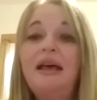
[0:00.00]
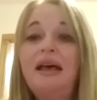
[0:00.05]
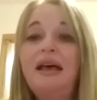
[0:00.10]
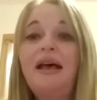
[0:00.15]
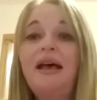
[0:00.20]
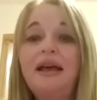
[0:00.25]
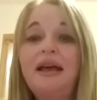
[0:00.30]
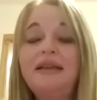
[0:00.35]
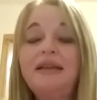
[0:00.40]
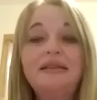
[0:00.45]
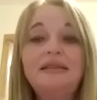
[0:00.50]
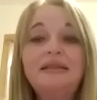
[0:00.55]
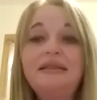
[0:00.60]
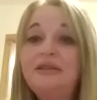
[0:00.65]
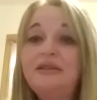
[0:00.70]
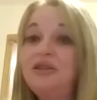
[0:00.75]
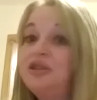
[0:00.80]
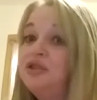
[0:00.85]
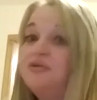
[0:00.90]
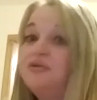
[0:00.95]
and
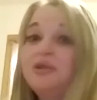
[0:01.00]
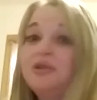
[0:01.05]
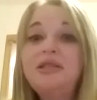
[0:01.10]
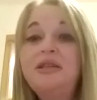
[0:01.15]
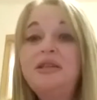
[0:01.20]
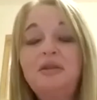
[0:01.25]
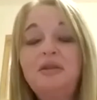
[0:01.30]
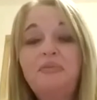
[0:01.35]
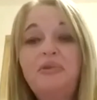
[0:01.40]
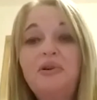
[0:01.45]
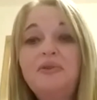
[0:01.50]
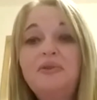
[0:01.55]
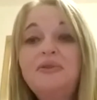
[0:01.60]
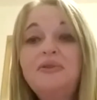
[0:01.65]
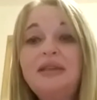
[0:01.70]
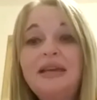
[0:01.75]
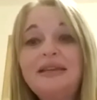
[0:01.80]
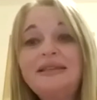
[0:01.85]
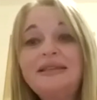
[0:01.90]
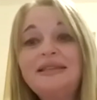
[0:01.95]
just trusting the
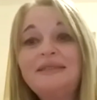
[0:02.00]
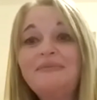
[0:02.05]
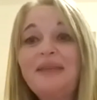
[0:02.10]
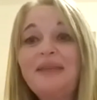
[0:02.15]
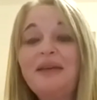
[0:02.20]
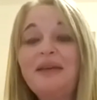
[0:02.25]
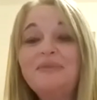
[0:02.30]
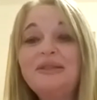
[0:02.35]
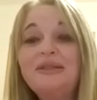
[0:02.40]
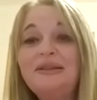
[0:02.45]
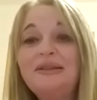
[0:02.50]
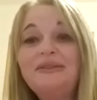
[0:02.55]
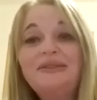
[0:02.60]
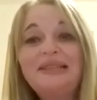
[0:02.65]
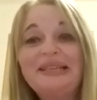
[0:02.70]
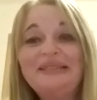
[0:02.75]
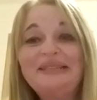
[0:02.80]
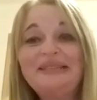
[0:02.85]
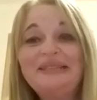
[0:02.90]
process. Absolutely.